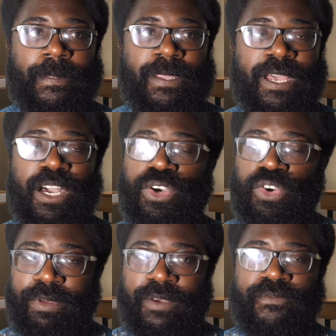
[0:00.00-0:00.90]
Thiago
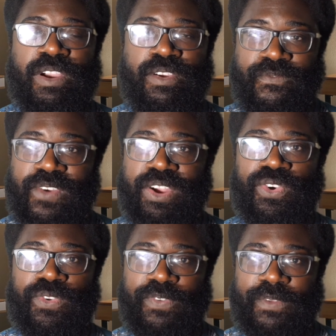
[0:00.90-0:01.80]
could be a very, very
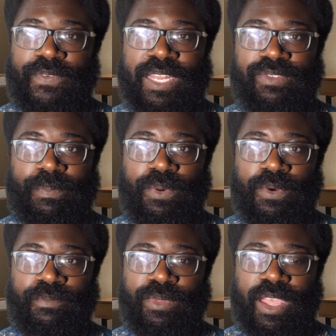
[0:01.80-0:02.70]
good fit for
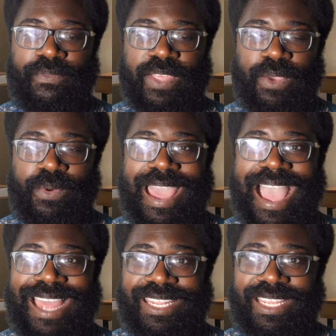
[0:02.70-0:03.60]
Liverpool. I think he would
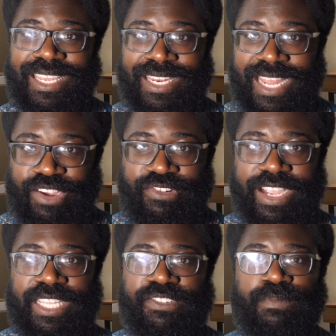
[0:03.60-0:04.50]
add in that
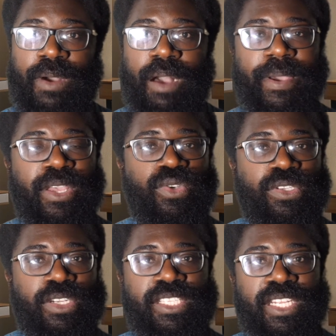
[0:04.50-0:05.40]
creative spark, but he
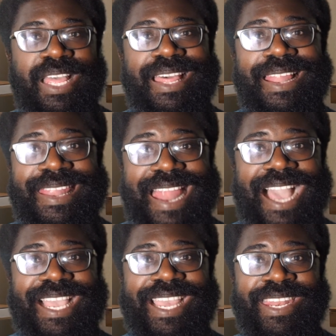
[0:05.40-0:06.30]
also doesn't
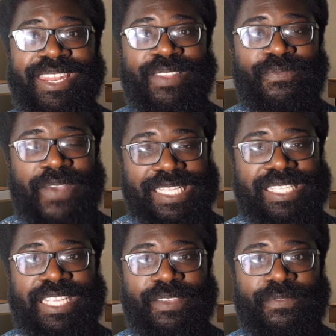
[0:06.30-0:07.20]
lack in the
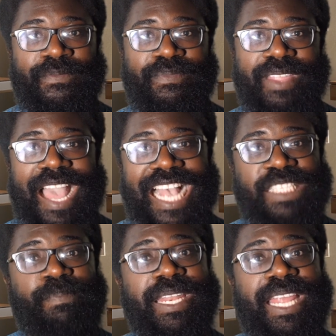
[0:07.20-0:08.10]
defensive
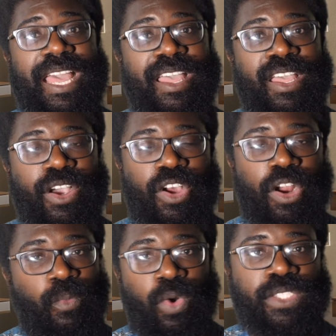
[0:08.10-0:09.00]
aspect that
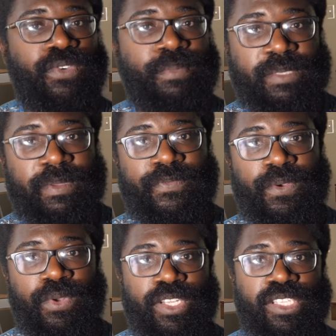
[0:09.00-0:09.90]
Klopp wants from his
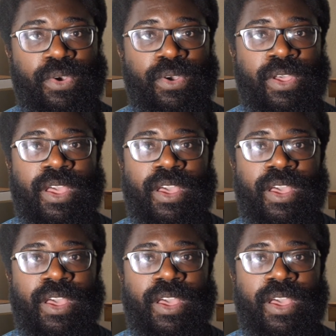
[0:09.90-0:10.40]
midfielder. So